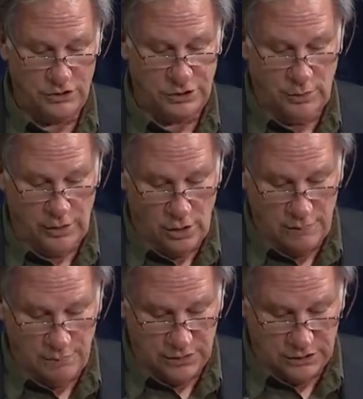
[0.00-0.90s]
What's
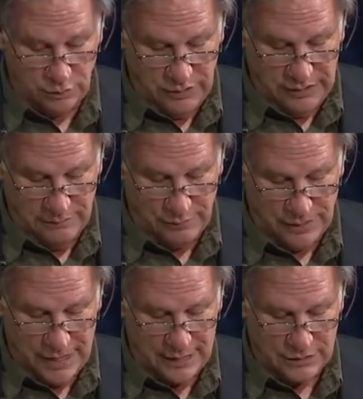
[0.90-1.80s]
going on
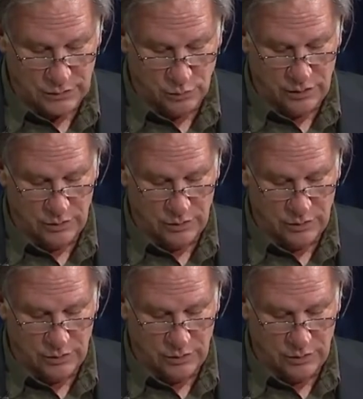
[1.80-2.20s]
between planets?